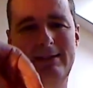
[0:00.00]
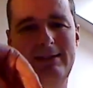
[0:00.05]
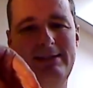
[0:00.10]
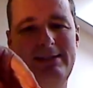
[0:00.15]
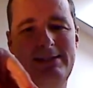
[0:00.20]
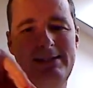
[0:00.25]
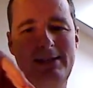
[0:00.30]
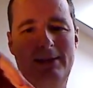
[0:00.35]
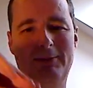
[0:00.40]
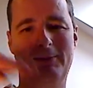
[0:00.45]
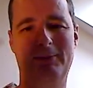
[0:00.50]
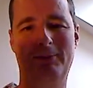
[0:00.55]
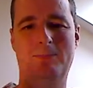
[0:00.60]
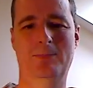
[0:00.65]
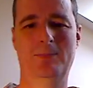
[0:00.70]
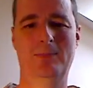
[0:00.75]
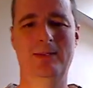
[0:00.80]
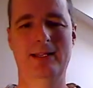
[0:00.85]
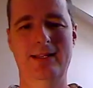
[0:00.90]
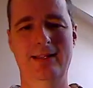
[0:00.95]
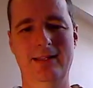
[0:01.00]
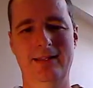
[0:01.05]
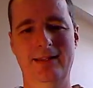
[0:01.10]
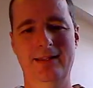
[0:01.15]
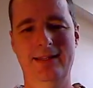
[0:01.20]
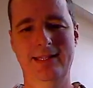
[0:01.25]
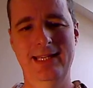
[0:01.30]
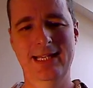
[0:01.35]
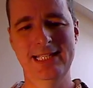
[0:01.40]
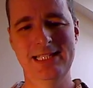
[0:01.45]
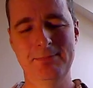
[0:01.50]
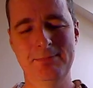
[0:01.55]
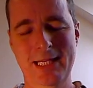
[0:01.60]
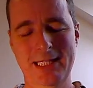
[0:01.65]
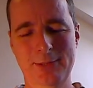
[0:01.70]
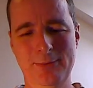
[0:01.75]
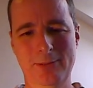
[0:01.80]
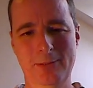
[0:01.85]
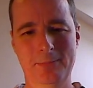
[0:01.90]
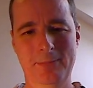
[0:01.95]
So, the
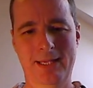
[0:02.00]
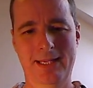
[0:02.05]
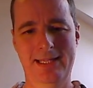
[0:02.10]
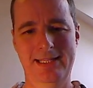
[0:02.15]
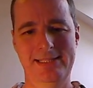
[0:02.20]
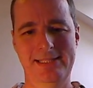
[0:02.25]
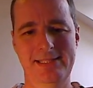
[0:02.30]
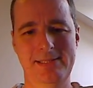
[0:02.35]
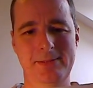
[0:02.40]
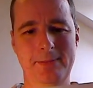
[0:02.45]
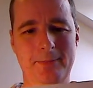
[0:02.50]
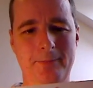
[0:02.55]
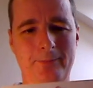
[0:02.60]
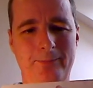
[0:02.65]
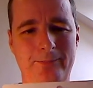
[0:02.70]
aspectual pairs.